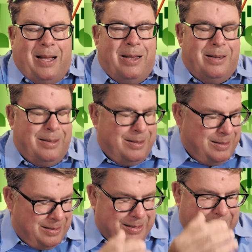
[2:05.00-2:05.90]

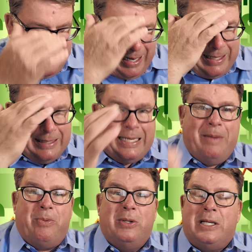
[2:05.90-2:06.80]
I just
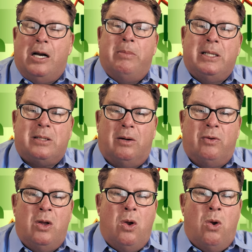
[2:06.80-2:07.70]
keep on telling
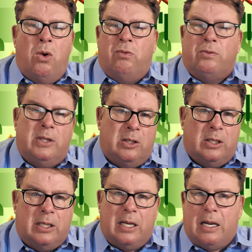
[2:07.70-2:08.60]
myself,
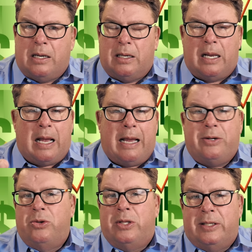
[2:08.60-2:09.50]
really,
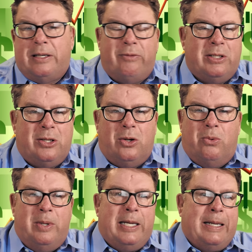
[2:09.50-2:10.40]
I do this every
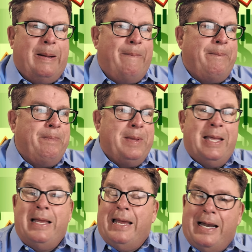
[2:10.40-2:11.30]
single week.
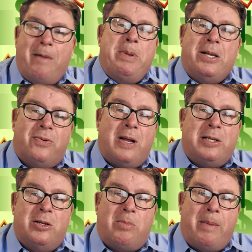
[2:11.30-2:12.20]
And I've been
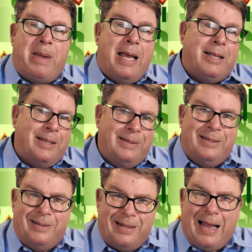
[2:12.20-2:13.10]
corrected on my math.
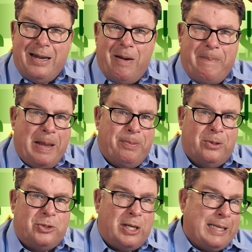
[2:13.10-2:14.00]
I know
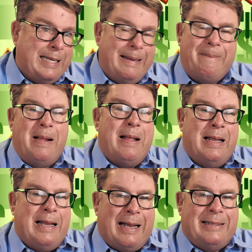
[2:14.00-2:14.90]
people are checking it,
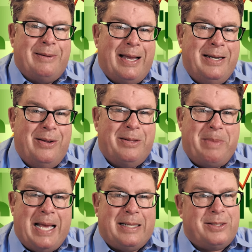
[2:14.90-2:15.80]
so I know
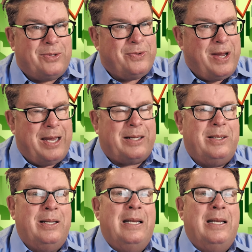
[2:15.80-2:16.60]
the math is correct.